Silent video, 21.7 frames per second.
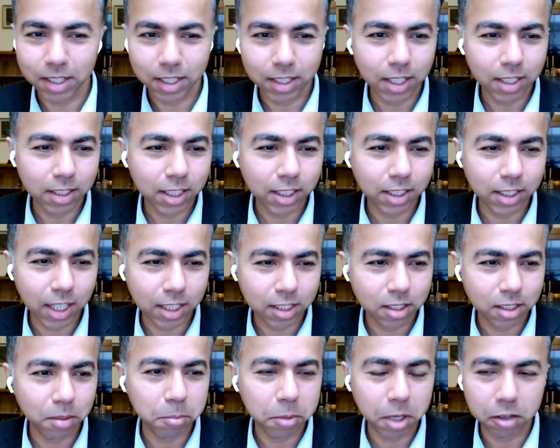And I think
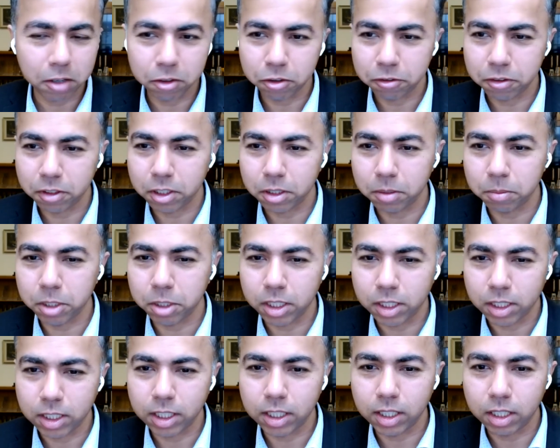that's the power of the
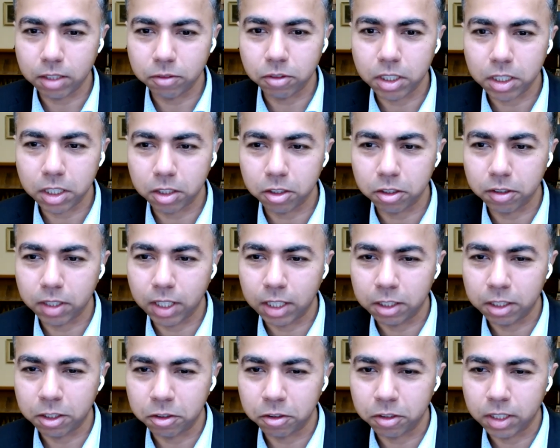community and working
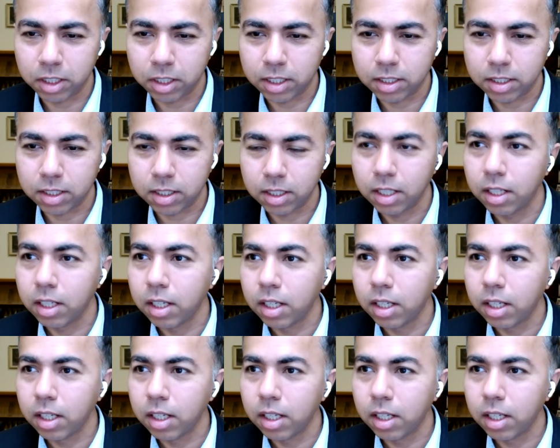together on this.